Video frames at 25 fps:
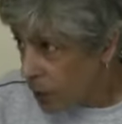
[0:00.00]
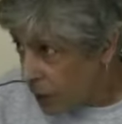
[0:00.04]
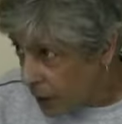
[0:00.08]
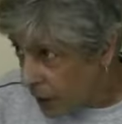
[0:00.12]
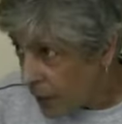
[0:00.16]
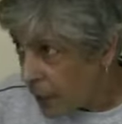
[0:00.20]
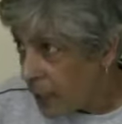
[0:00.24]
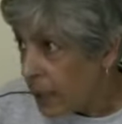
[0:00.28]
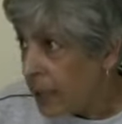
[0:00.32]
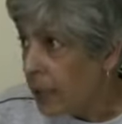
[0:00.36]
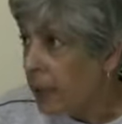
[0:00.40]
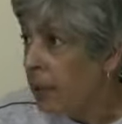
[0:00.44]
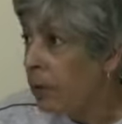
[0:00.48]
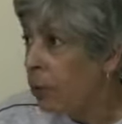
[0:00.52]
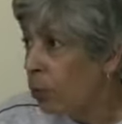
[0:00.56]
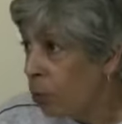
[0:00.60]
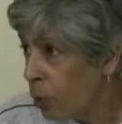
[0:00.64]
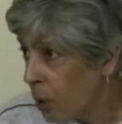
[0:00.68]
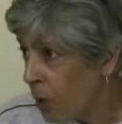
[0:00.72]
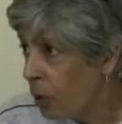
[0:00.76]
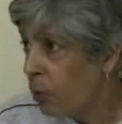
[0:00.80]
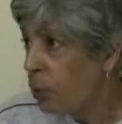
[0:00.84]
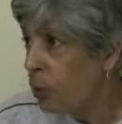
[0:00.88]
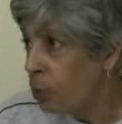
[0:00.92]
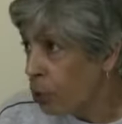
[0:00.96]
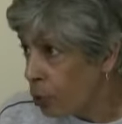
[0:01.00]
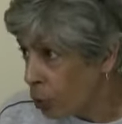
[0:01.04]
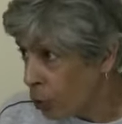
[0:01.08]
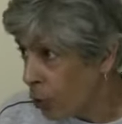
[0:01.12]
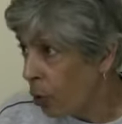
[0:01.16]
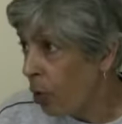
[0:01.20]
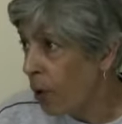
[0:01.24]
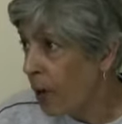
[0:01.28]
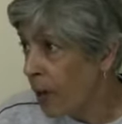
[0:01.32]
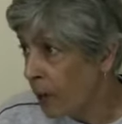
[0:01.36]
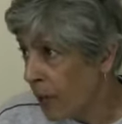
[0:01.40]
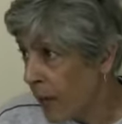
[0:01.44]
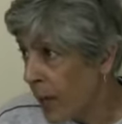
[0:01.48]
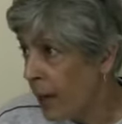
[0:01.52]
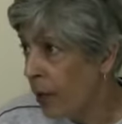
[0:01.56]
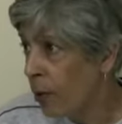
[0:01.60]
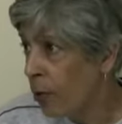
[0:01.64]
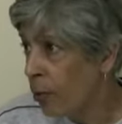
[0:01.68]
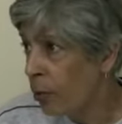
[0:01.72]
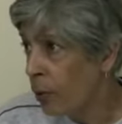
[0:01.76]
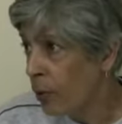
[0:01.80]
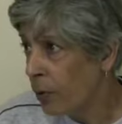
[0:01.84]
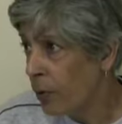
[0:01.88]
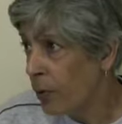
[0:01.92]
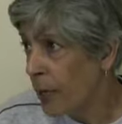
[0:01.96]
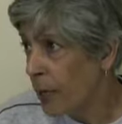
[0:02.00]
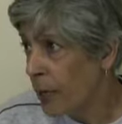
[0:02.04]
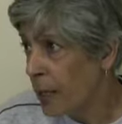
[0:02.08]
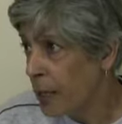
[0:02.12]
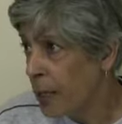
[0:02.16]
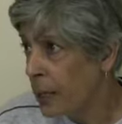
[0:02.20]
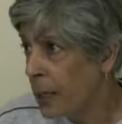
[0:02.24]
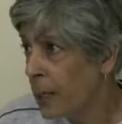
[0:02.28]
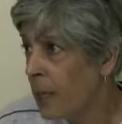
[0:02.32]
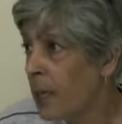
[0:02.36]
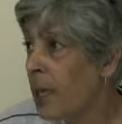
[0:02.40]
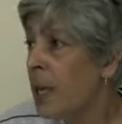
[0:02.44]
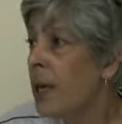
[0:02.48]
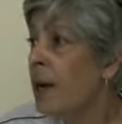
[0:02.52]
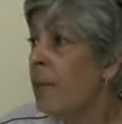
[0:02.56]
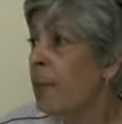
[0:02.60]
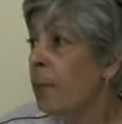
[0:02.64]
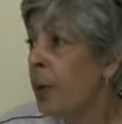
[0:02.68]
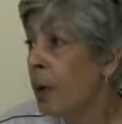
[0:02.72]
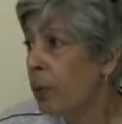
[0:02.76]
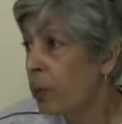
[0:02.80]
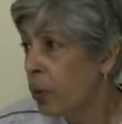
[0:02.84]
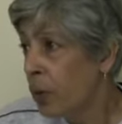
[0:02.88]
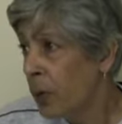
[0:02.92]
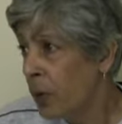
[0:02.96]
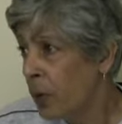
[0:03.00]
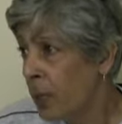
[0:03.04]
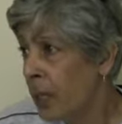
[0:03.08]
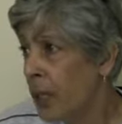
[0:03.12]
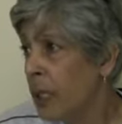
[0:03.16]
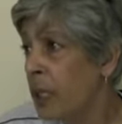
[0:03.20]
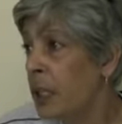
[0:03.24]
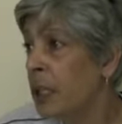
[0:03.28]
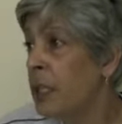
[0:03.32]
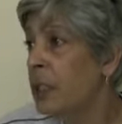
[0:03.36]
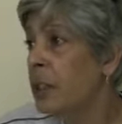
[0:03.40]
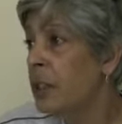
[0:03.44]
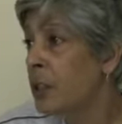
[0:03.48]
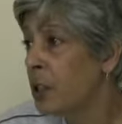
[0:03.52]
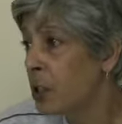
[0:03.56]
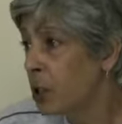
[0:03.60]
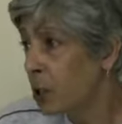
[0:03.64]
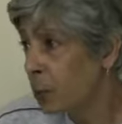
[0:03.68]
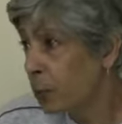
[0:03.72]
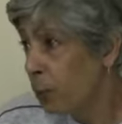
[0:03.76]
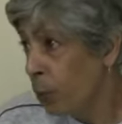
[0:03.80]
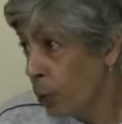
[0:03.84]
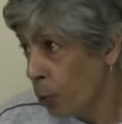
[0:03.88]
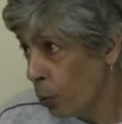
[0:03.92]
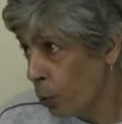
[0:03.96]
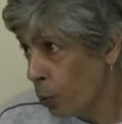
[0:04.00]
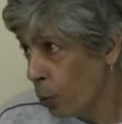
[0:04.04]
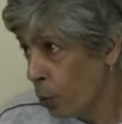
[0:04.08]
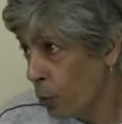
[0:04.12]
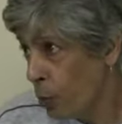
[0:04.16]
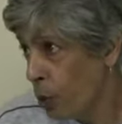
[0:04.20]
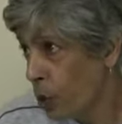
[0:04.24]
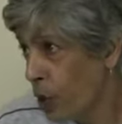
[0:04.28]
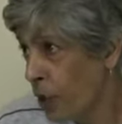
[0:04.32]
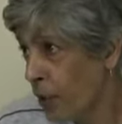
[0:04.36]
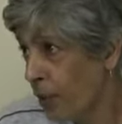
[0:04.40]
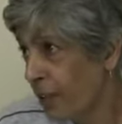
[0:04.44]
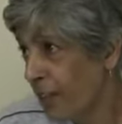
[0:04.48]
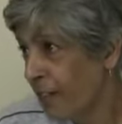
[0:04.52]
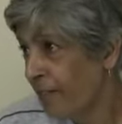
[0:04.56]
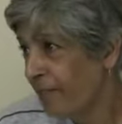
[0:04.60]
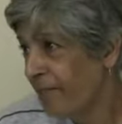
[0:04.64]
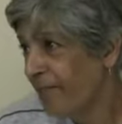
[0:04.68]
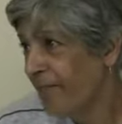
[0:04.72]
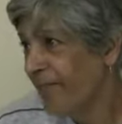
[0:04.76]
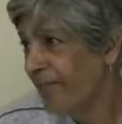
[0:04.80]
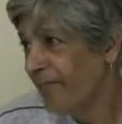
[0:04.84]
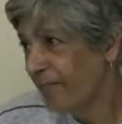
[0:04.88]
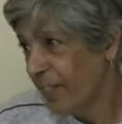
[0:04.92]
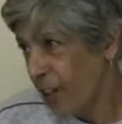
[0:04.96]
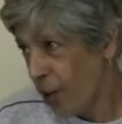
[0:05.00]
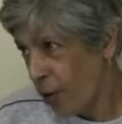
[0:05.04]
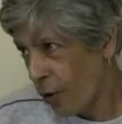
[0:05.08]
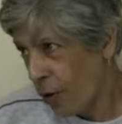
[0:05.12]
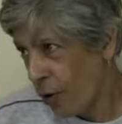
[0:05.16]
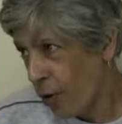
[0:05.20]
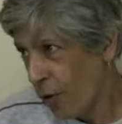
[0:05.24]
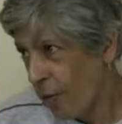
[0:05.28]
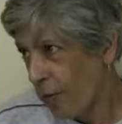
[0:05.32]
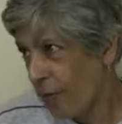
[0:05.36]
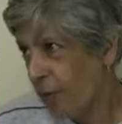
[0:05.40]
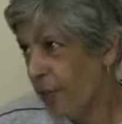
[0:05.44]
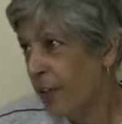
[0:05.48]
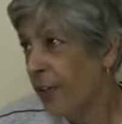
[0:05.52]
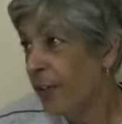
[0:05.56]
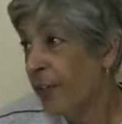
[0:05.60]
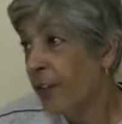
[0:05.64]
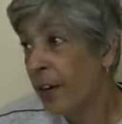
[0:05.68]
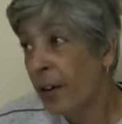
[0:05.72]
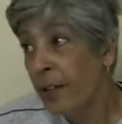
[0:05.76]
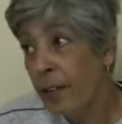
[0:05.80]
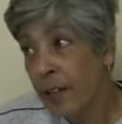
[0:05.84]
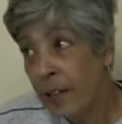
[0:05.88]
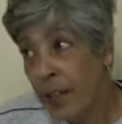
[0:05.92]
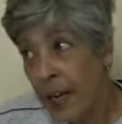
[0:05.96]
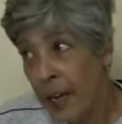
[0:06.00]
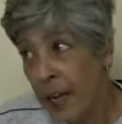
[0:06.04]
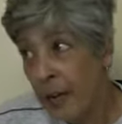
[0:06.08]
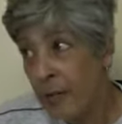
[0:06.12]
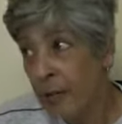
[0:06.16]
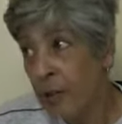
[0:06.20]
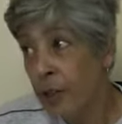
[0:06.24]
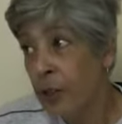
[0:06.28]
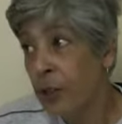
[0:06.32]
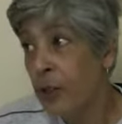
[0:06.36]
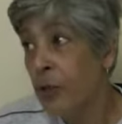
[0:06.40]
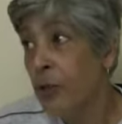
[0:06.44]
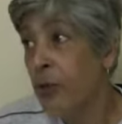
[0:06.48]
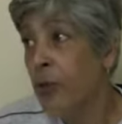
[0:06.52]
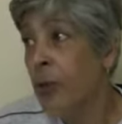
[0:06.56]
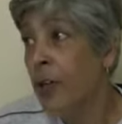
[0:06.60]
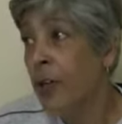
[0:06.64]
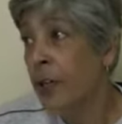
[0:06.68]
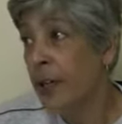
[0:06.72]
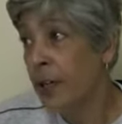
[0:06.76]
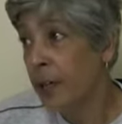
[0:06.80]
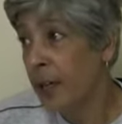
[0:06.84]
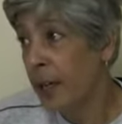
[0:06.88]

D, we will try and help with this but we need the support of Thurrock Council and